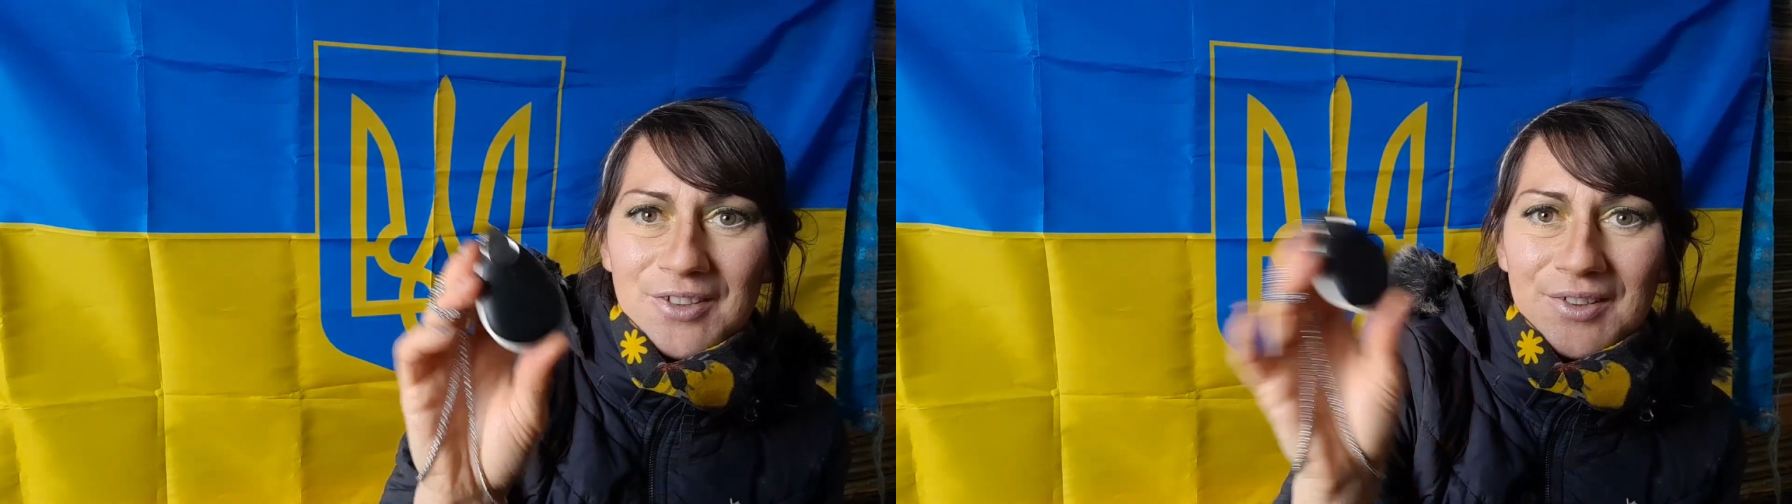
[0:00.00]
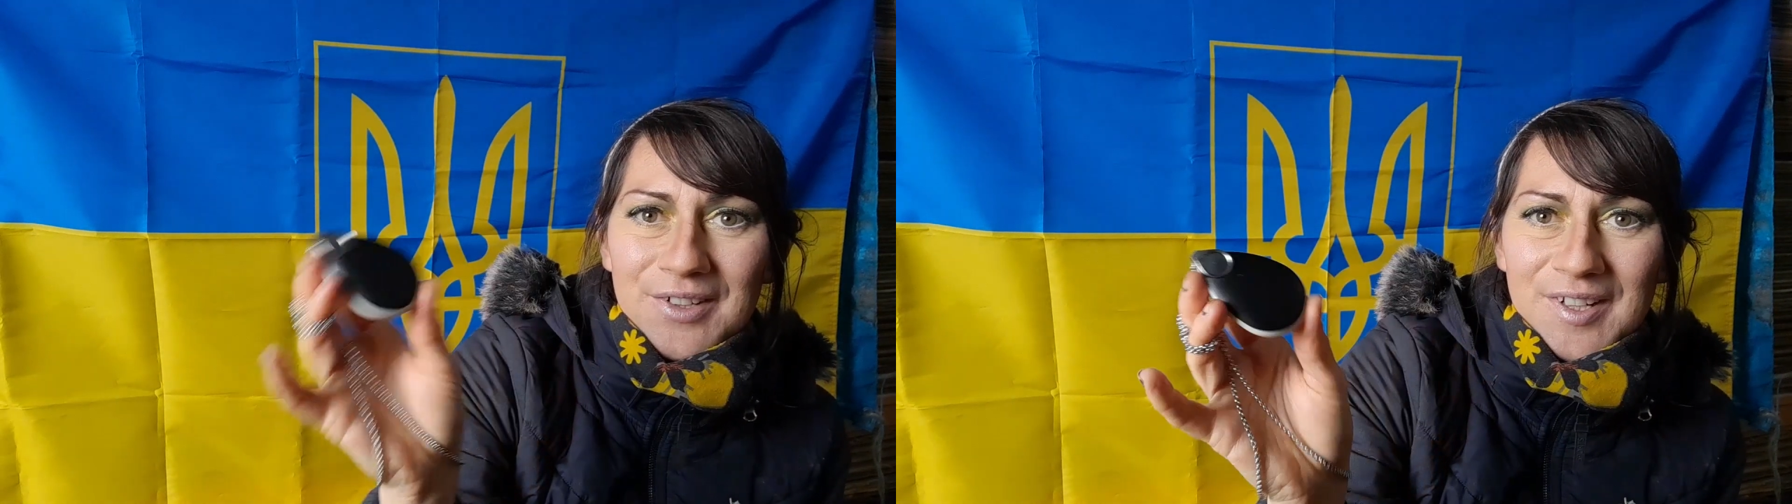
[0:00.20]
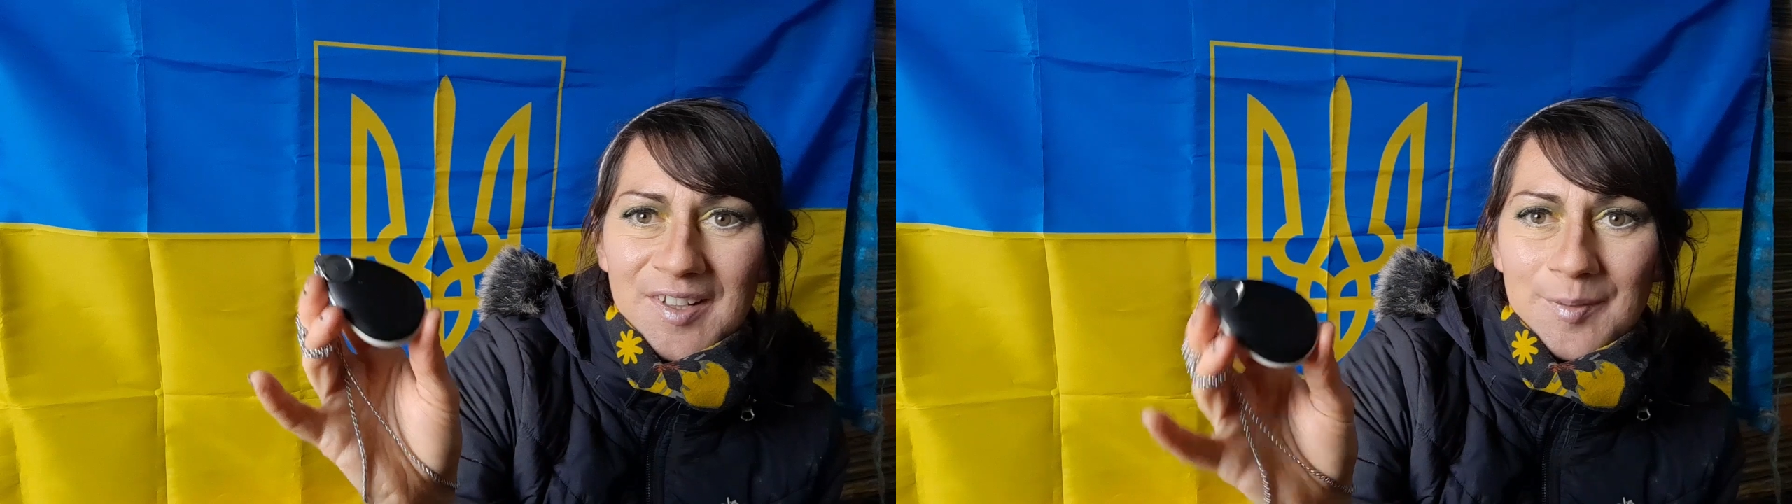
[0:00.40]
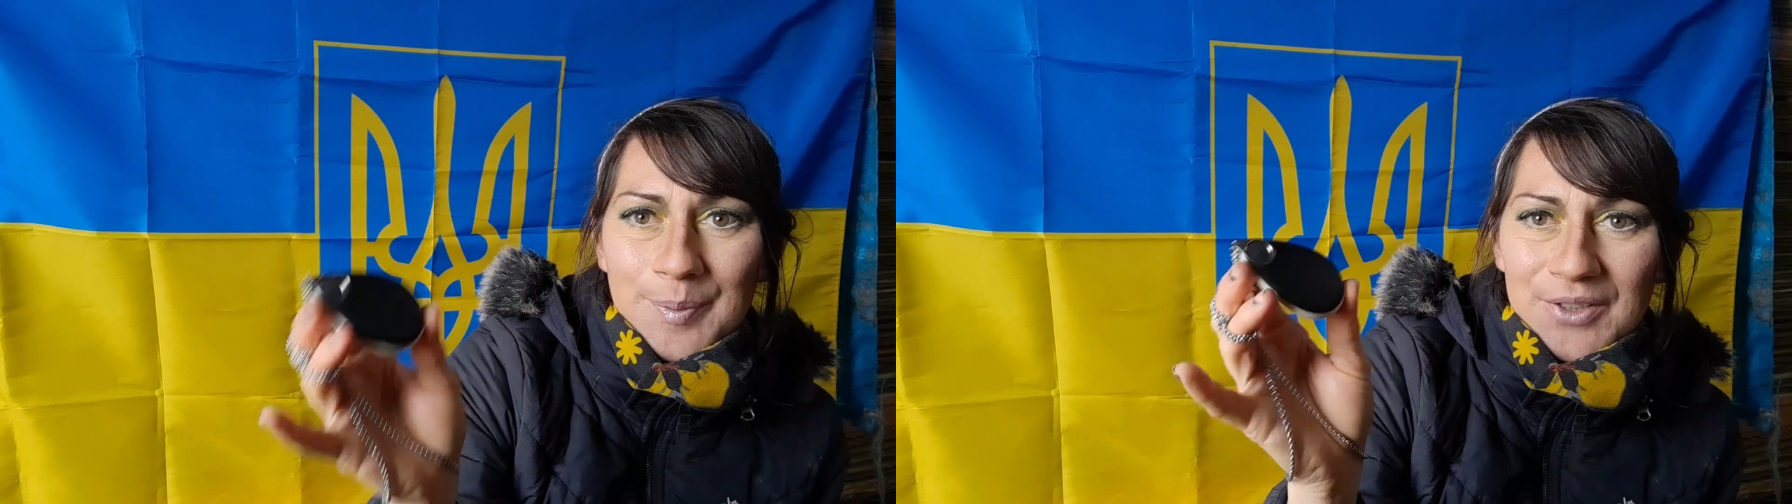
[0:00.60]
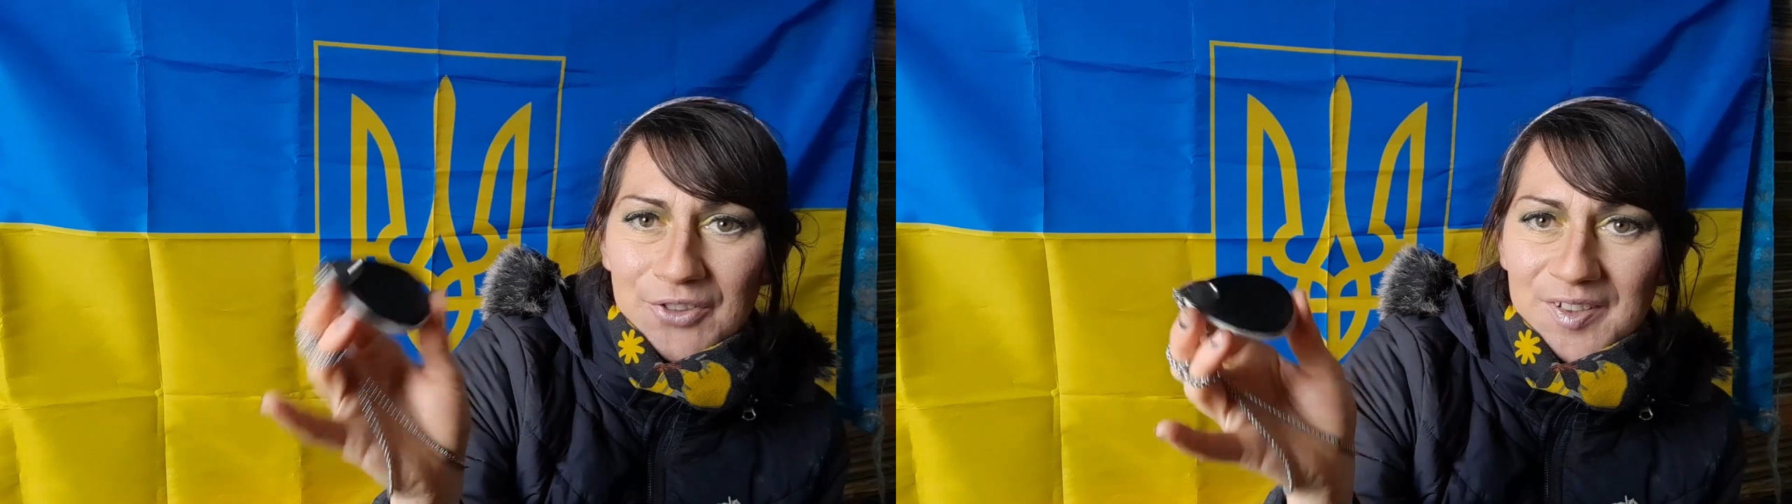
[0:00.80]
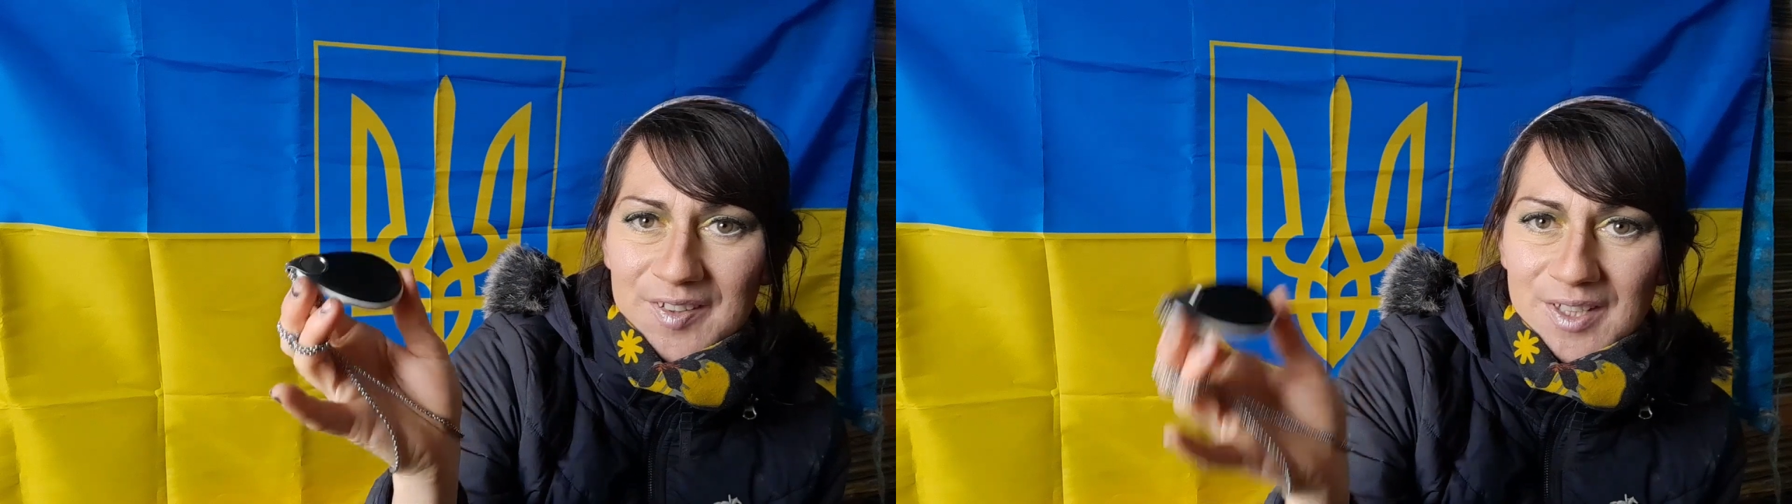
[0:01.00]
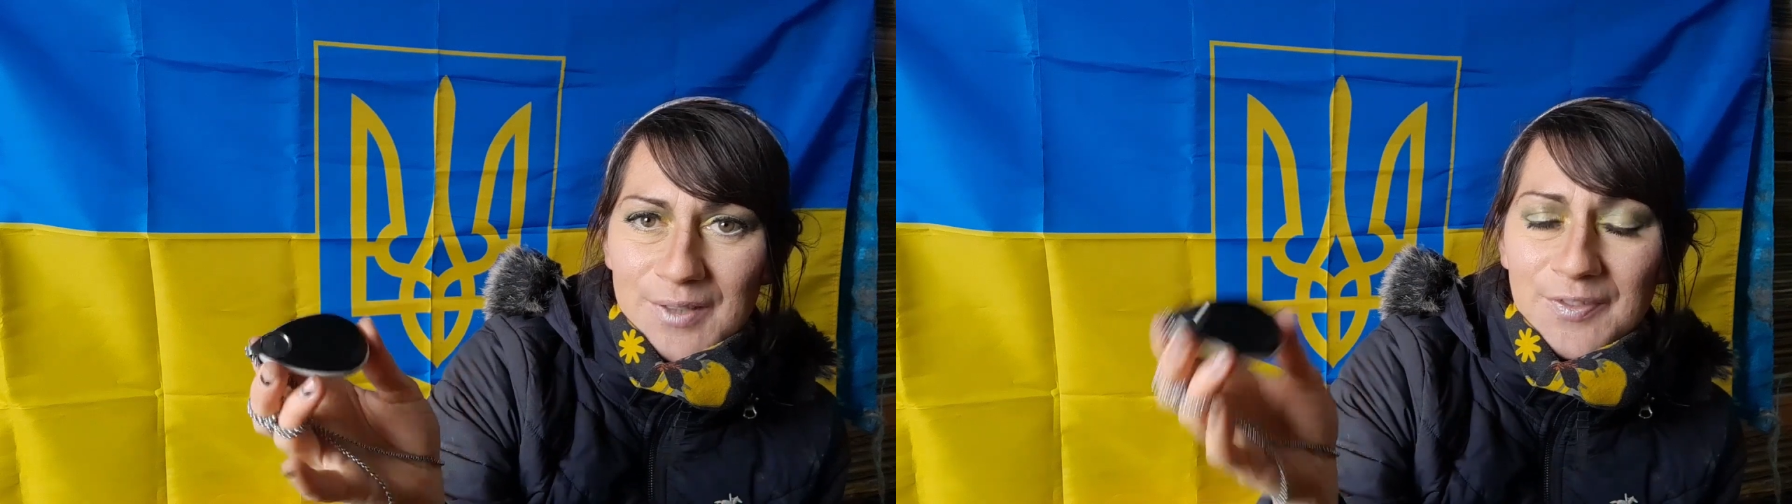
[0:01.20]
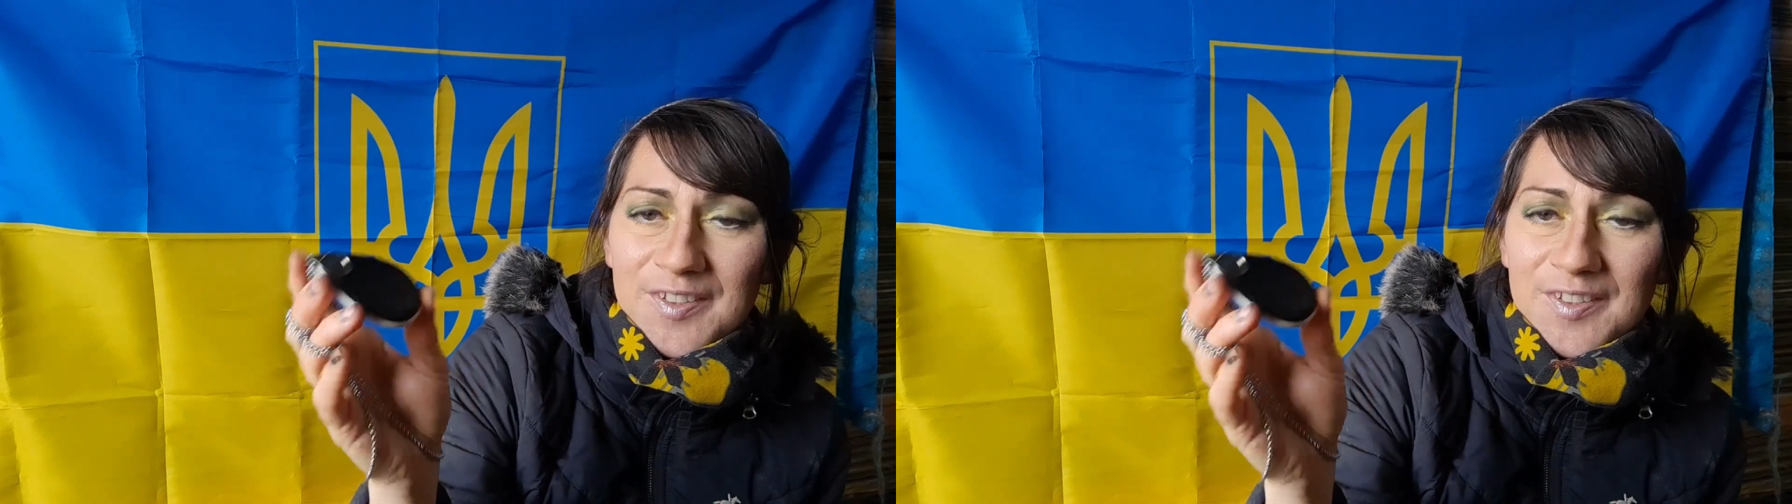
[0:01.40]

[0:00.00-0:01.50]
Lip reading: alert has been received.